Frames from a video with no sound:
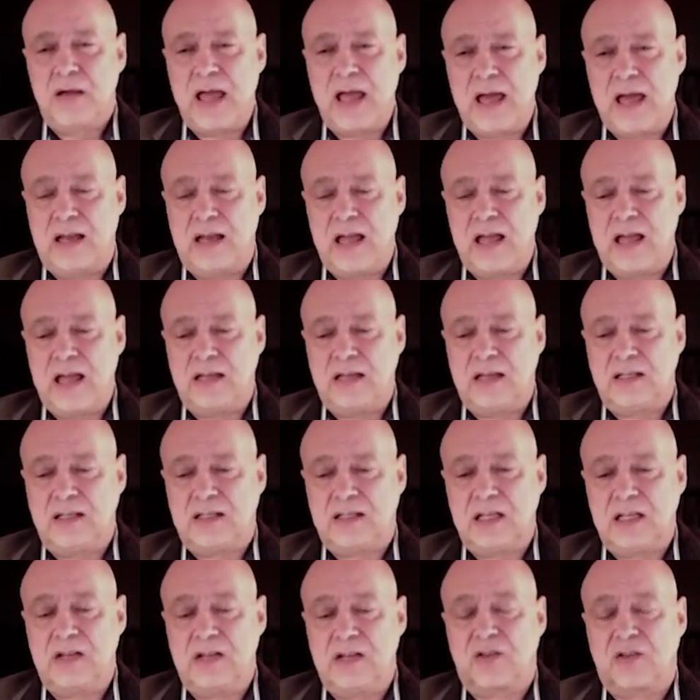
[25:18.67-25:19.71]

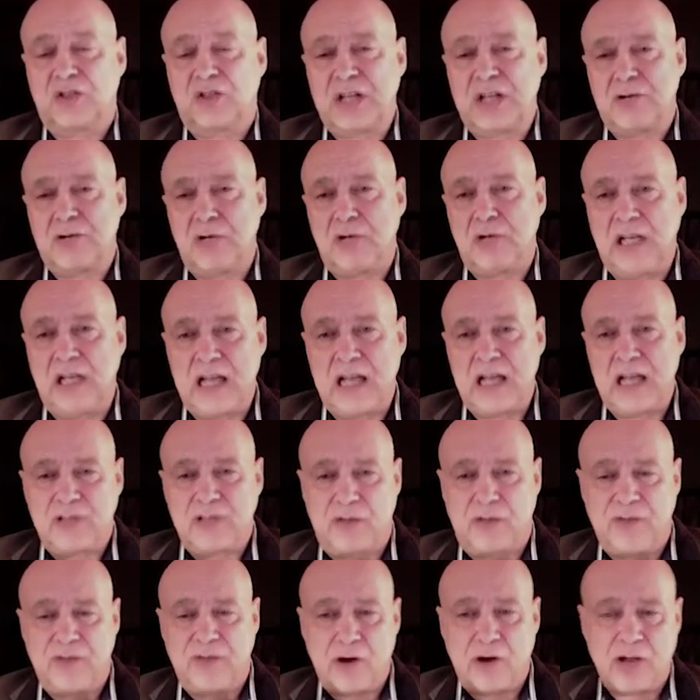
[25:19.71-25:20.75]
it's generally left
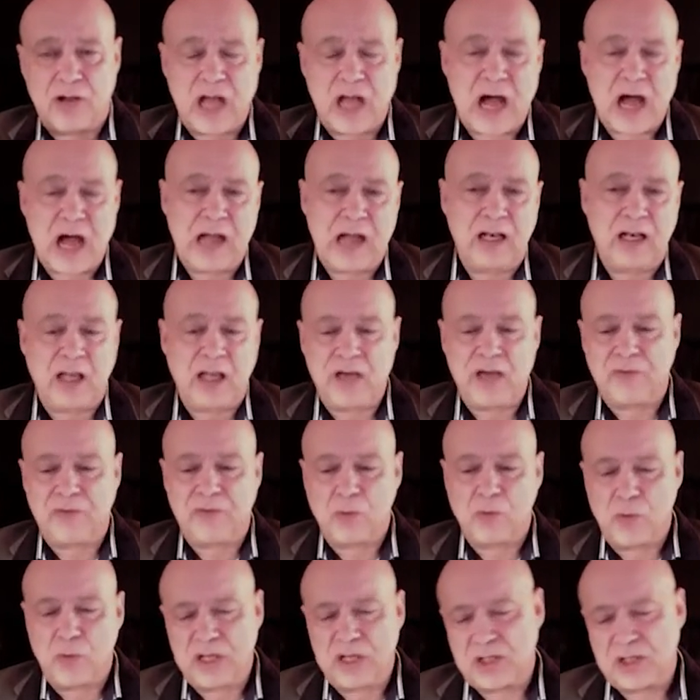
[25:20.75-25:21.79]
at a very high
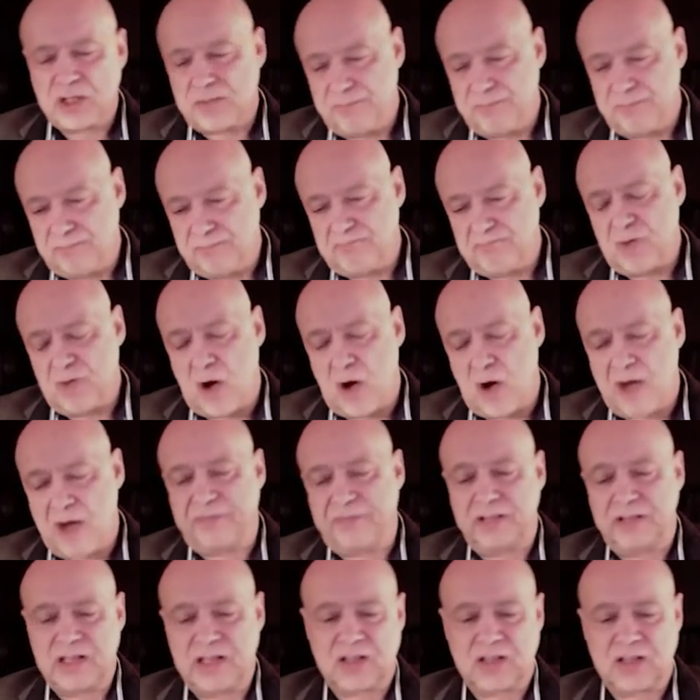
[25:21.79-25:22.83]
level, which
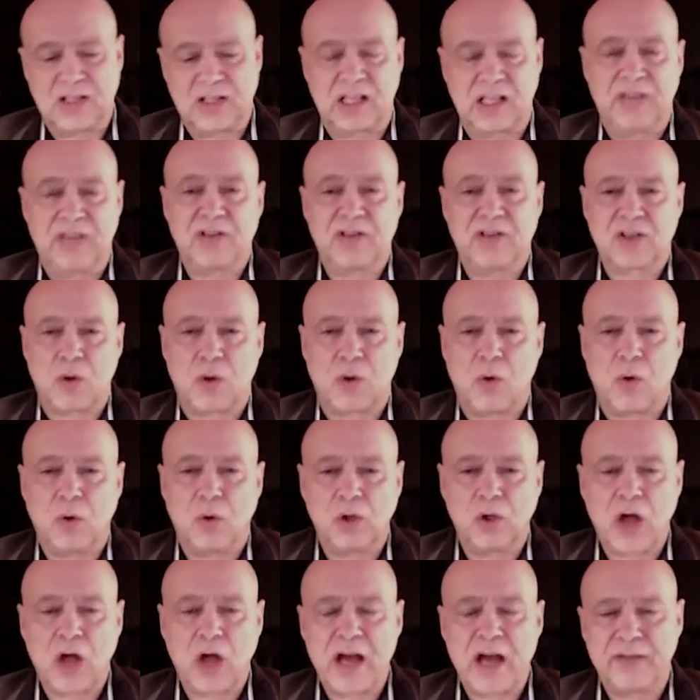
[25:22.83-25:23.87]
often doesn't give us a
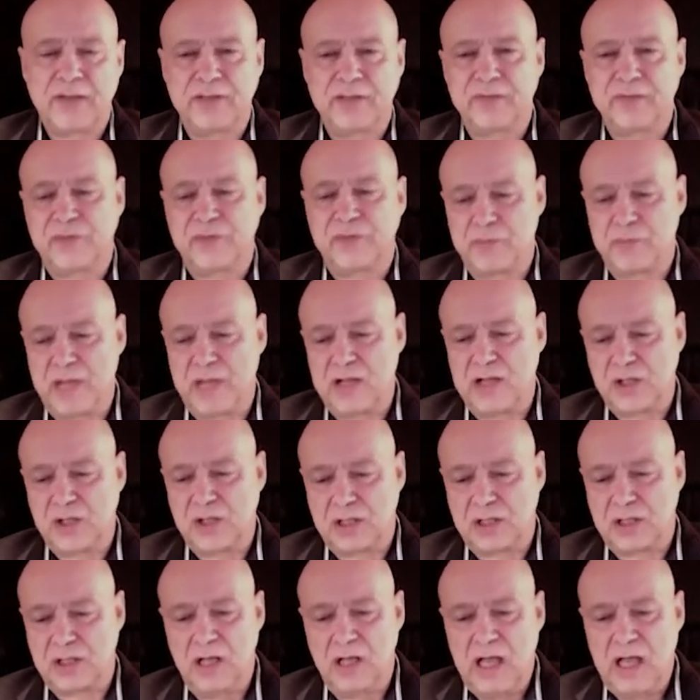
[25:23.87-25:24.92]
whole lot of
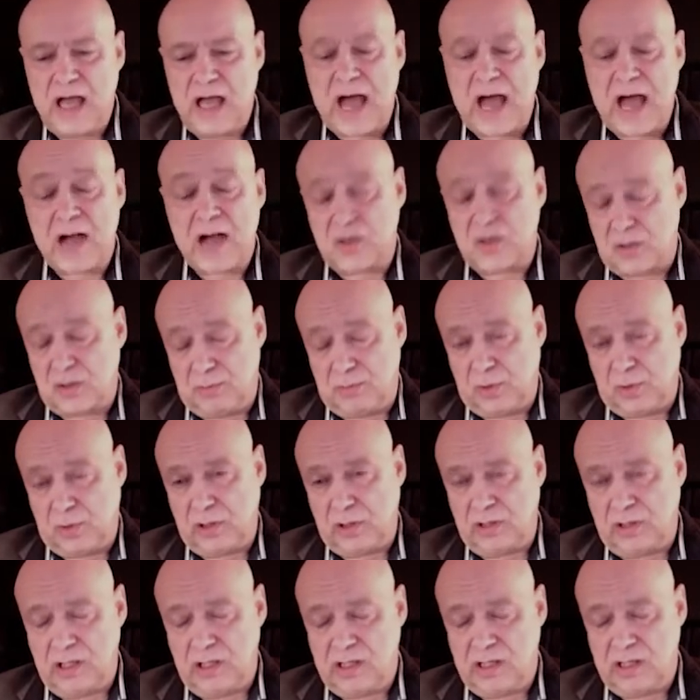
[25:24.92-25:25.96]
information,
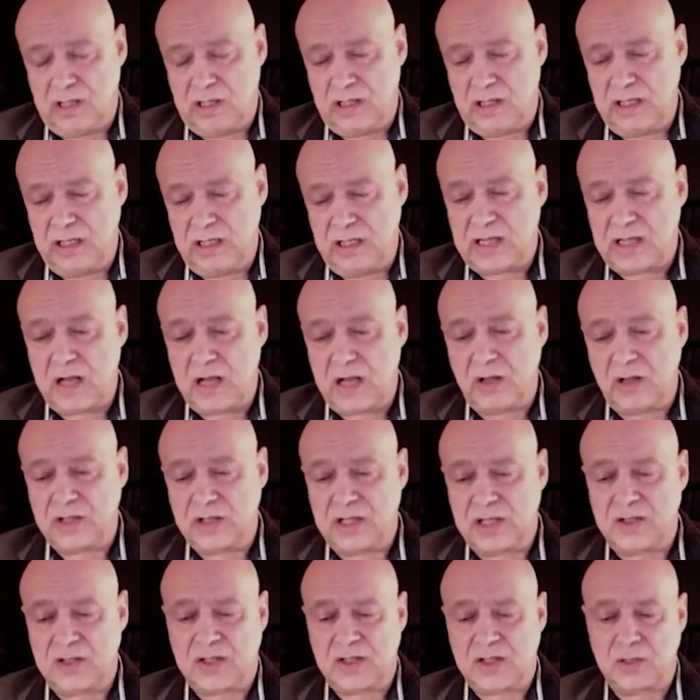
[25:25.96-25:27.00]
actionable
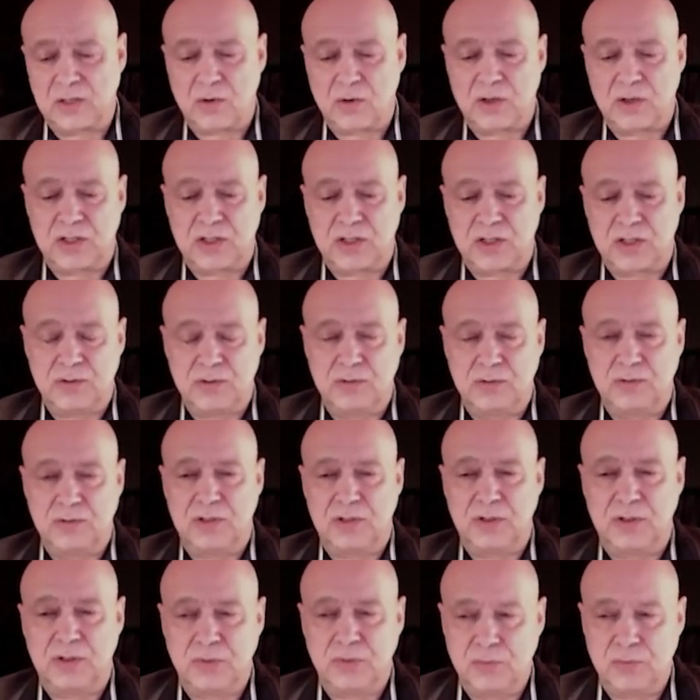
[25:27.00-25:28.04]
intelligence, in order to
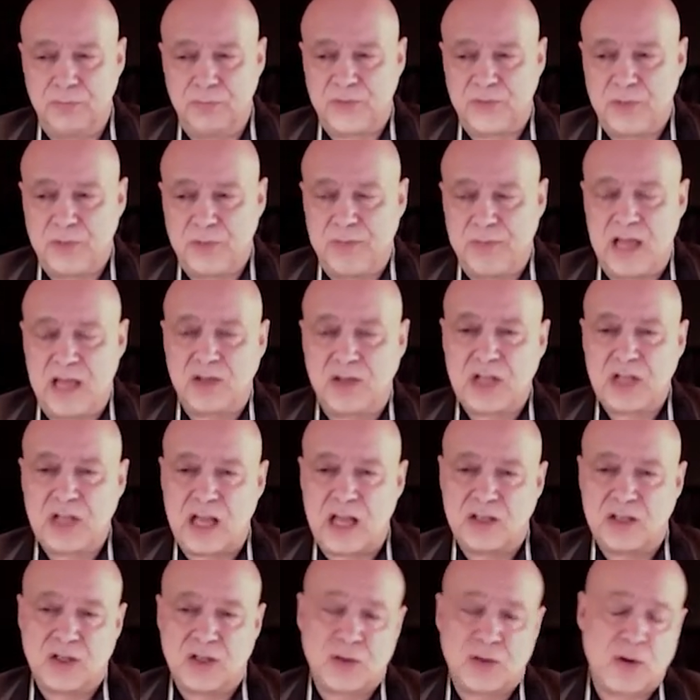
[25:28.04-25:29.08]
make
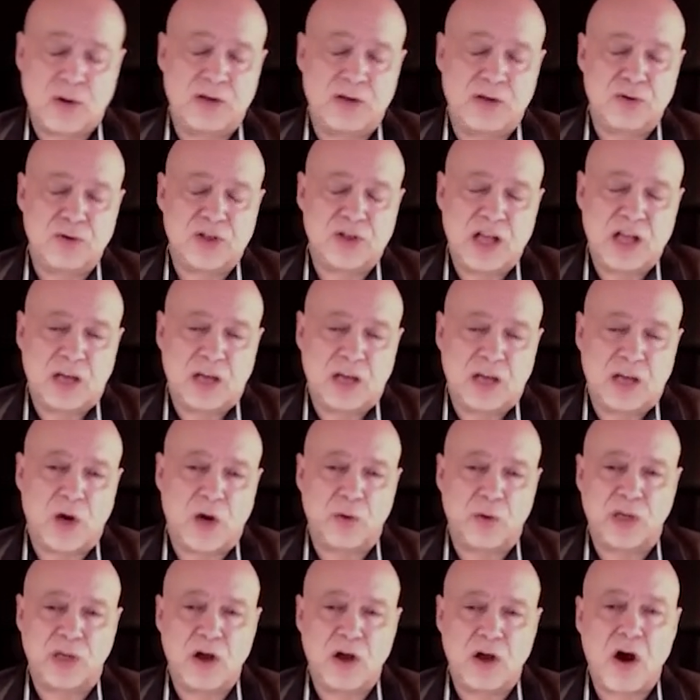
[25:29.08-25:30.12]
changes or understand where
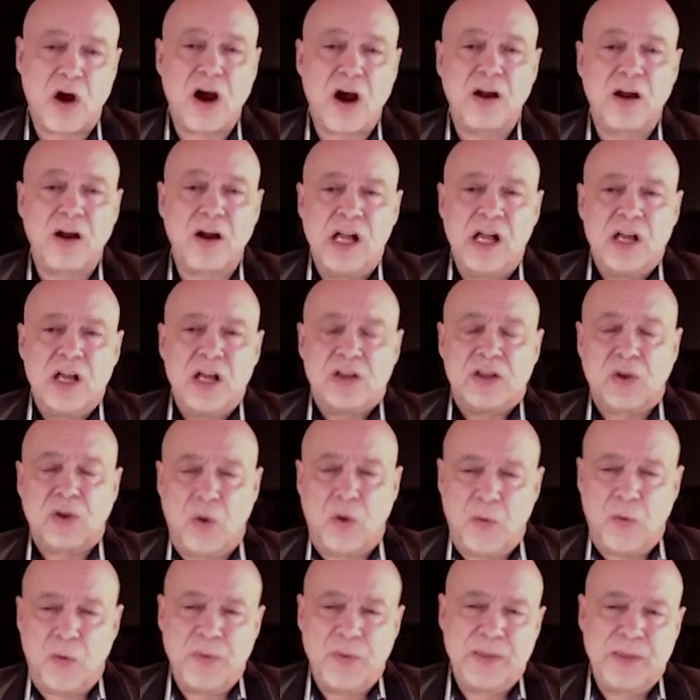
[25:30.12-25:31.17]
we are.
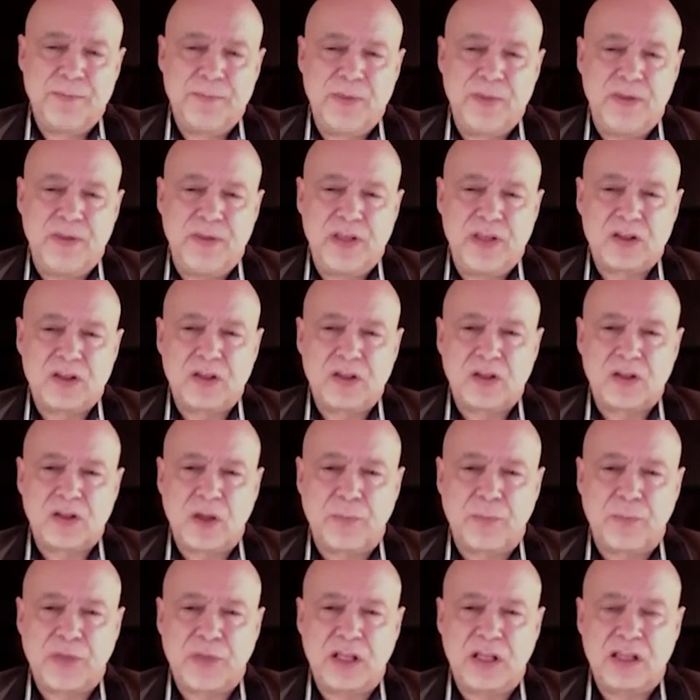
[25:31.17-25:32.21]
So this is
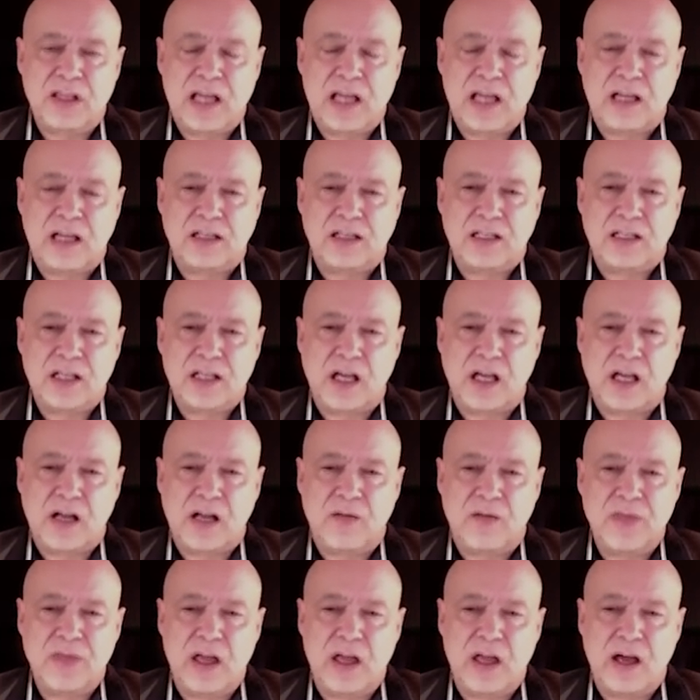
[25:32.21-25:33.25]
something that